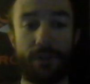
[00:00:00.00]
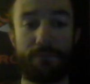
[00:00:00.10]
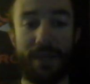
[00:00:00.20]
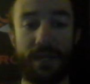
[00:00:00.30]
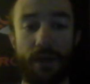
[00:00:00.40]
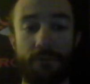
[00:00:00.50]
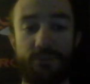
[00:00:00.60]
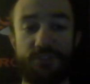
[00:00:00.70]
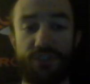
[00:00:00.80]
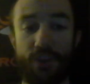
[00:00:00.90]
made of
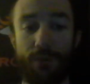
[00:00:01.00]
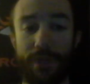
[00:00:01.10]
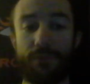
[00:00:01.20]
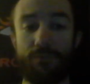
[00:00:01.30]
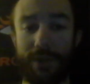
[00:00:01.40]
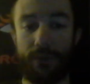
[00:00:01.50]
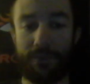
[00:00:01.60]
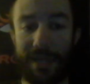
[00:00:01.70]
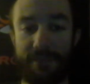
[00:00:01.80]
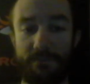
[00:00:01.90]
stone in real
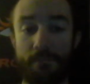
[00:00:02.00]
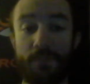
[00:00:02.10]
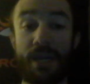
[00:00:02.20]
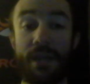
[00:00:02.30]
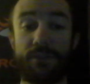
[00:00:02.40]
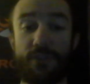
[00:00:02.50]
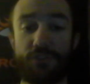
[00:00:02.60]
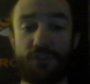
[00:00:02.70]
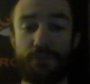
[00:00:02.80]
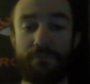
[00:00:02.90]
life.
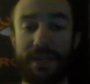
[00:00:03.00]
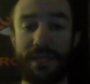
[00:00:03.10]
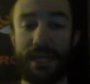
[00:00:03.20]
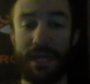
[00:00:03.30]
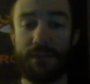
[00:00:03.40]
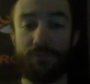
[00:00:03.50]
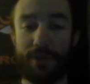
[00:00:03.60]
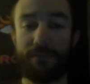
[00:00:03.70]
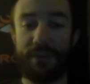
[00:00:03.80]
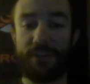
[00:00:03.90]
This could mean a
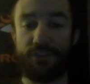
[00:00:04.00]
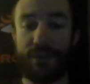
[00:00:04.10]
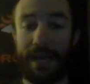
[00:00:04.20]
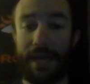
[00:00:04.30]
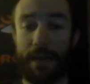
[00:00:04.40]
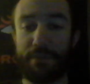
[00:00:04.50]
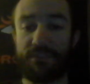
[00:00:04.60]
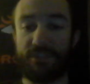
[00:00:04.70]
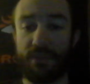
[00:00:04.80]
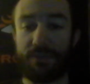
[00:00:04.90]
renovation
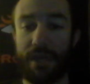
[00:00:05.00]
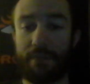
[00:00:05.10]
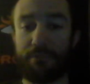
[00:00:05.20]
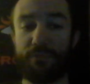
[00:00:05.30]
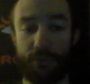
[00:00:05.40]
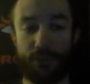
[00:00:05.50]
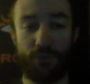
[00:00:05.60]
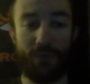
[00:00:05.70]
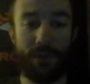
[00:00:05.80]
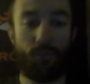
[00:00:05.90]
happened sometime before the
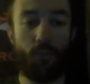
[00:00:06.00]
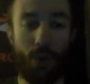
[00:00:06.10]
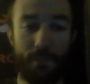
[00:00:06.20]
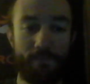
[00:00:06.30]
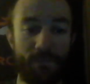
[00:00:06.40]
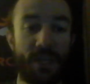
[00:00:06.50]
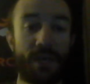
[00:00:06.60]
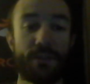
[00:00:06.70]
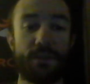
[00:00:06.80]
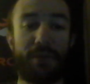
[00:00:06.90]
Great War.
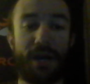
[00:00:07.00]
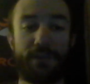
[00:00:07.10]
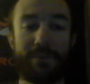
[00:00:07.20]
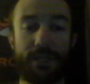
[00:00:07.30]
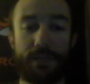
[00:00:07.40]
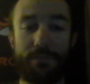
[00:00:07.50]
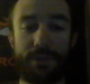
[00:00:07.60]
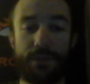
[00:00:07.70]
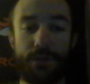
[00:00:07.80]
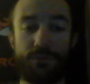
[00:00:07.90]
The monument can be
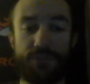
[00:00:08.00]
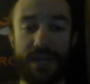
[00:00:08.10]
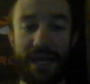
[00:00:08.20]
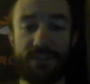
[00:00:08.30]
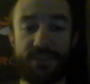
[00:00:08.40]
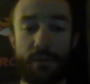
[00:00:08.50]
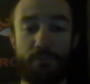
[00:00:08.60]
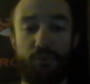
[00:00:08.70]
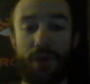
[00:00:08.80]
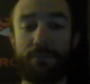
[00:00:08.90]
used as
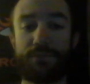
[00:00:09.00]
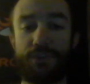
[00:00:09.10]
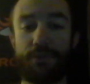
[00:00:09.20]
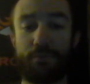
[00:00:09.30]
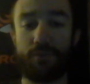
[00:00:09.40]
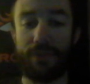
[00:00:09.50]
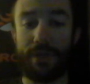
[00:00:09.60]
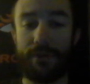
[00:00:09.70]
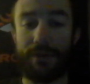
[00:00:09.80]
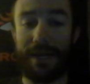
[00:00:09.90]
impromptu
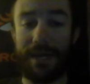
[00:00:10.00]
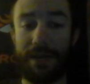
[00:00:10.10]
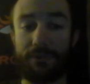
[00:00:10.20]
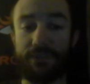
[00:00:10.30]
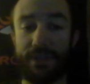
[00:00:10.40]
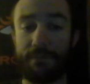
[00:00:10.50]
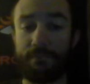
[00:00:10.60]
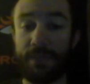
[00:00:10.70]
player housing